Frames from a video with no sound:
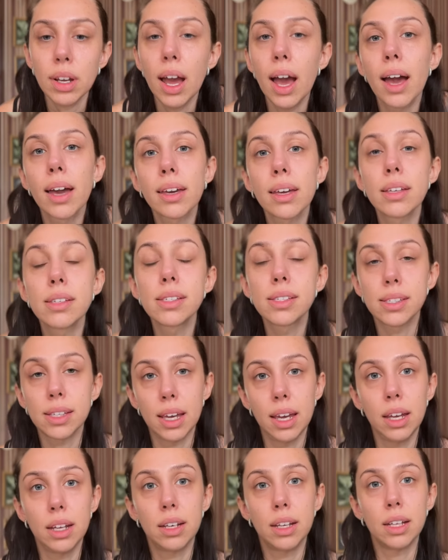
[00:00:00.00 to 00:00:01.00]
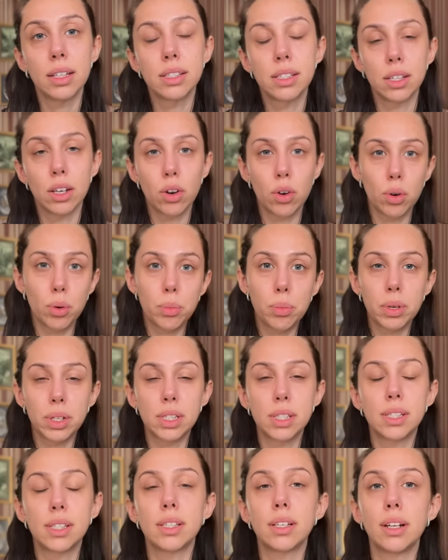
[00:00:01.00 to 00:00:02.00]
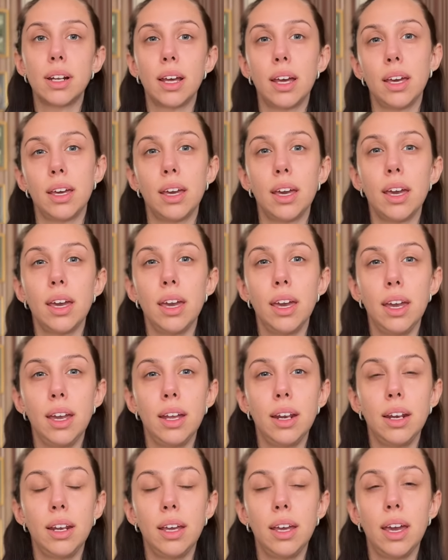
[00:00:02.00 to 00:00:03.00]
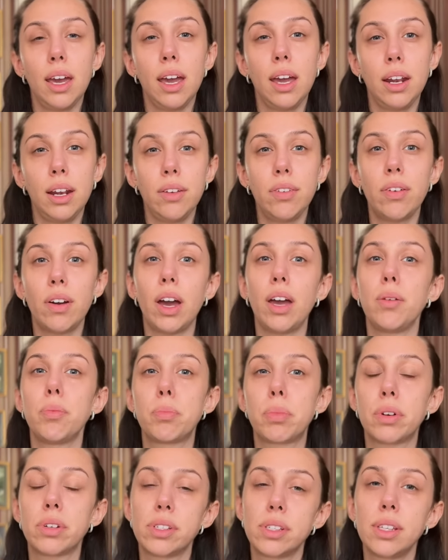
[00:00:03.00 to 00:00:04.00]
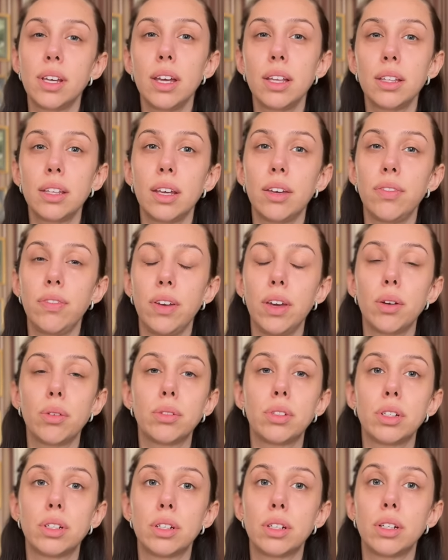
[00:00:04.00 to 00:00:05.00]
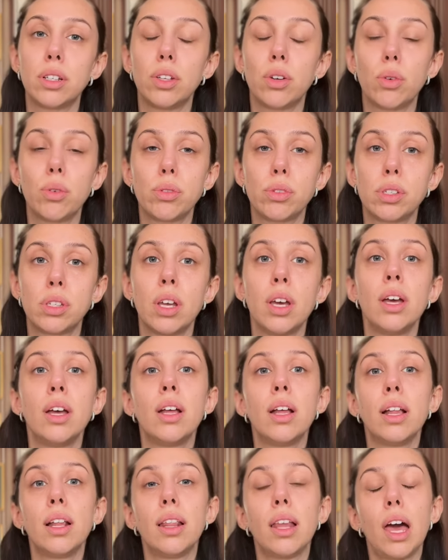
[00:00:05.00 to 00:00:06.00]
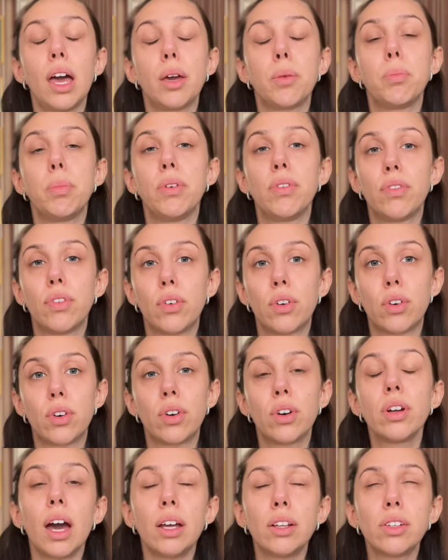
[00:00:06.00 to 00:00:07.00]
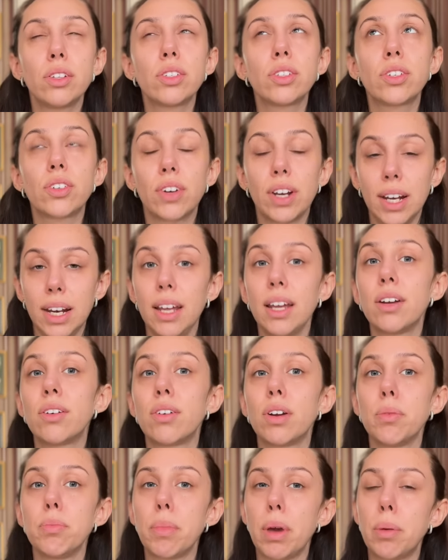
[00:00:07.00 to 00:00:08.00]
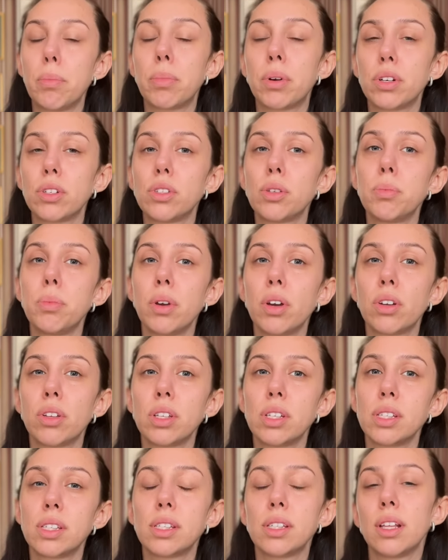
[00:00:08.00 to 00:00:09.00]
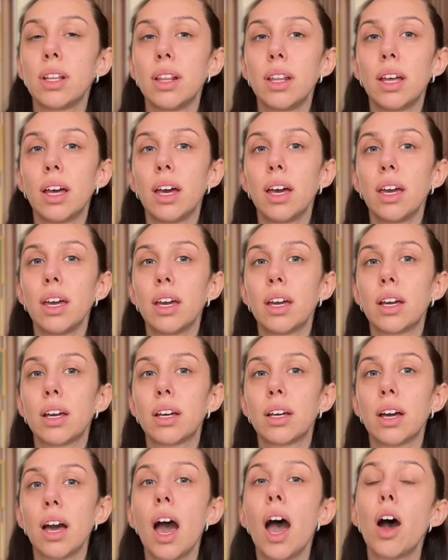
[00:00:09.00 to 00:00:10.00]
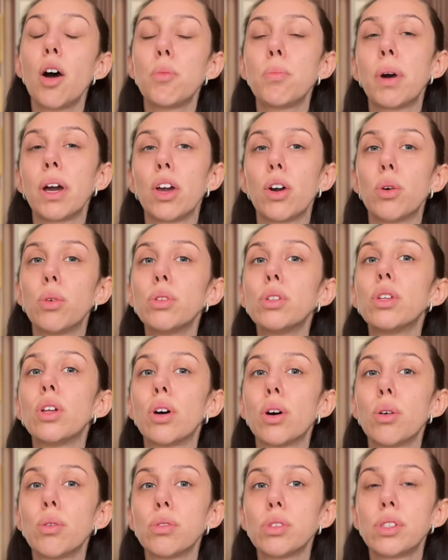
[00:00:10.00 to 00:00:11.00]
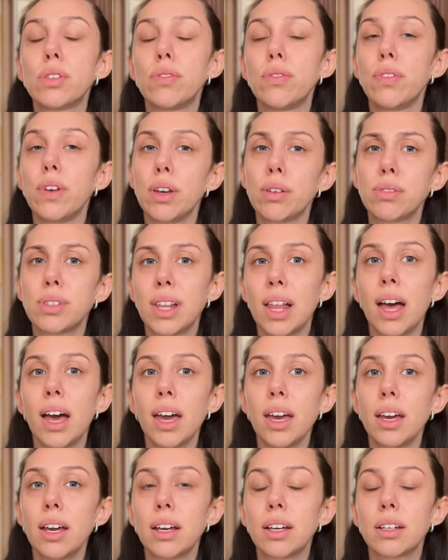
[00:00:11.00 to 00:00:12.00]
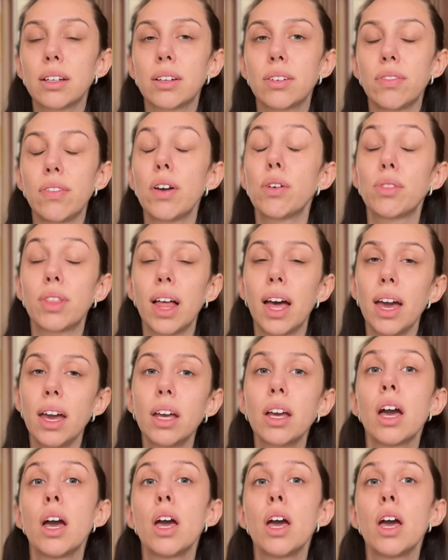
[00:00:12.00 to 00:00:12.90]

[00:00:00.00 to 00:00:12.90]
I can say that almost like 80-85% I feel the nose like before. I don't really remember, to be honest, like how my old nose felt like,